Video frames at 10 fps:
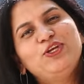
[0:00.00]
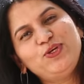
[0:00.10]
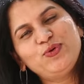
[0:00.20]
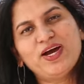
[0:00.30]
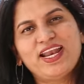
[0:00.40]

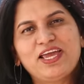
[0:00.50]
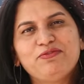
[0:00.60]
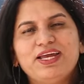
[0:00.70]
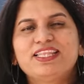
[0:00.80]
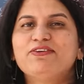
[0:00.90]
you
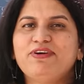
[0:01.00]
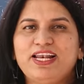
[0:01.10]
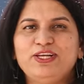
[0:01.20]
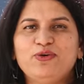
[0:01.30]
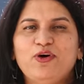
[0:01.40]
arrive at the
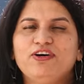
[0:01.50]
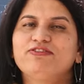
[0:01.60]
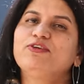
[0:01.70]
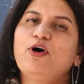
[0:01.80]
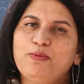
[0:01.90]
value
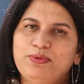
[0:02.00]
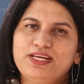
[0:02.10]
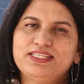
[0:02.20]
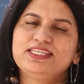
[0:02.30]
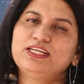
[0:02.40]
of
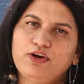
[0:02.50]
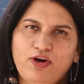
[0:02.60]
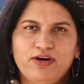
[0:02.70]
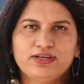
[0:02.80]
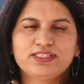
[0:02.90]
operating
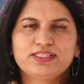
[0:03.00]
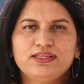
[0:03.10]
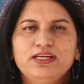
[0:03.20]
cost.